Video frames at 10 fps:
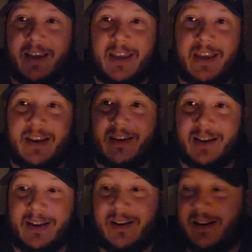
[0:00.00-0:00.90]
he
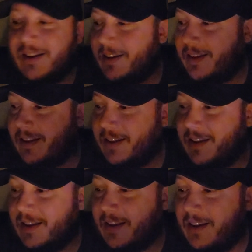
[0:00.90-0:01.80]
did.
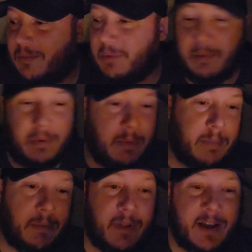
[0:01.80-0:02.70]
Blah blah blah
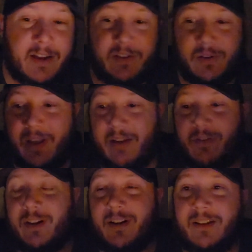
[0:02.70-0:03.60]
blah blah. So they have
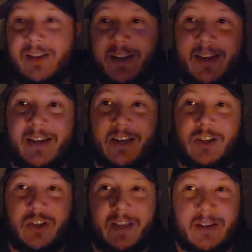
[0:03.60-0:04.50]
a little.
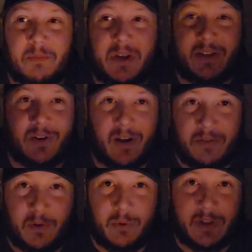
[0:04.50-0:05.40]
She gets pissed
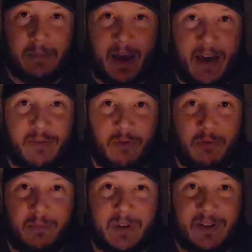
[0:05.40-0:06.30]
off and goes to the
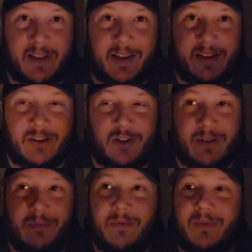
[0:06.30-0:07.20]
bathroom because, like,
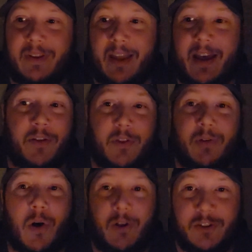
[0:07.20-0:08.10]
she on the
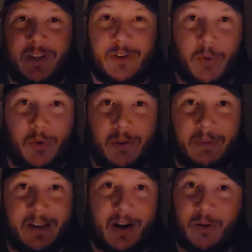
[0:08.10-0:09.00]
call she had told him,
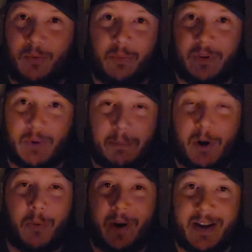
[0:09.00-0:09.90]
like, I'm
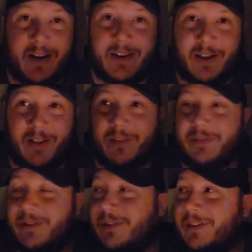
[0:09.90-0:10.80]
not ready to tell
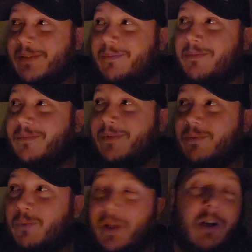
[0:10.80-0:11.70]

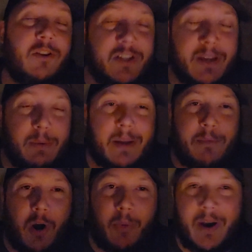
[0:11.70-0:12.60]
to. Well, all she said was I'm
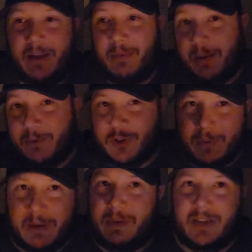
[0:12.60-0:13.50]
not ready, but I'm
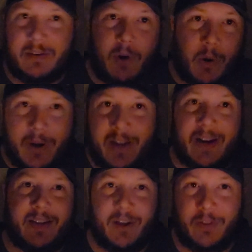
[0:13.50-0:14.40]
assuming it means I'm not ready
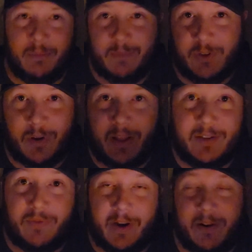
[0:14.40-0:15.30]
to tell them, so
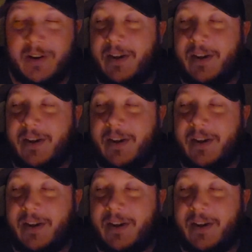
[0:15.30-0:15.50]
that's fine.